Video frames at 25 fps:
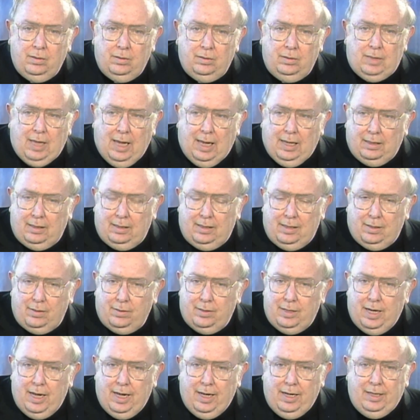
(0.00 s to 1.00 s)
that
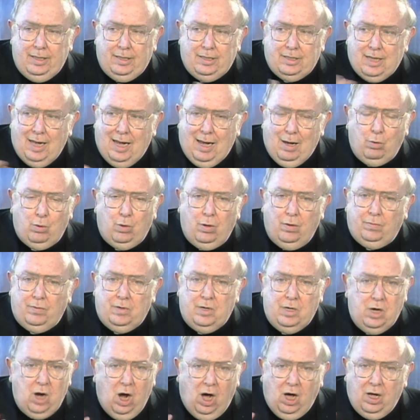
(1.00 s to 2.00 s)
creates out of
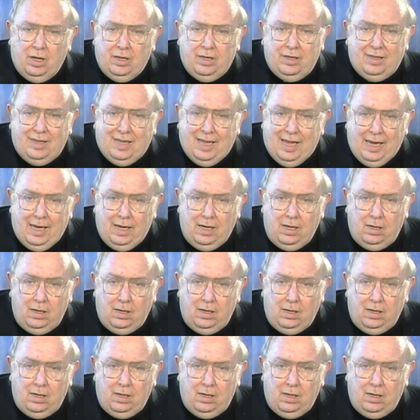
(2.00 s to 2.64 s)
nothing.